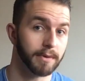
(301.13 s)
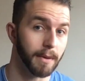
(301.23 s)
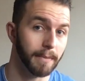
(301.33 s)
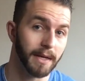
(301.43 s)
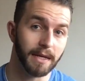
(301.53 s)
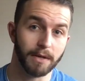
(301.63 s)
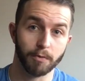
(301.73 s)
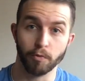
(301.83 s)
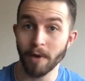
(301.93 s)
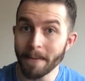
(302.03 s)
completely
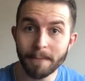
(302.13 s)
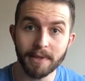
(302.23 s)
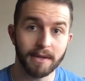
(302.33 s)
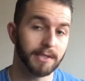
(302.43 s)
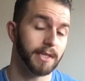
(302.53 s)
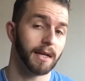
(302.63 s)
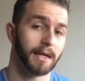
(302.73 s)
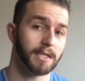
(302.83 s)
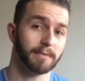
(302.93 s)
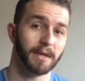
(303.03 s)
ripped as you'd
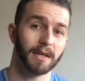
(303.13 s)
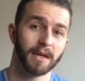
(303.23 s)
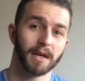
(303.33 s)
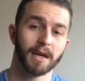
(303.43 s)
like to be.